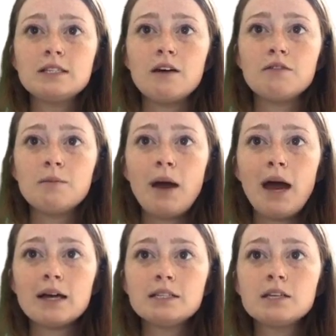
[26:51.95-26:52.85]
of the
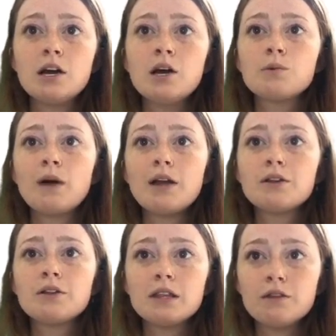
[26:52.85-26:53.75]
past
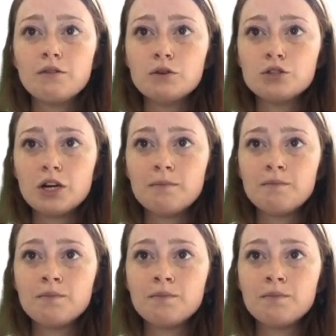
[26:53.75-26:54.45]
rather than the future.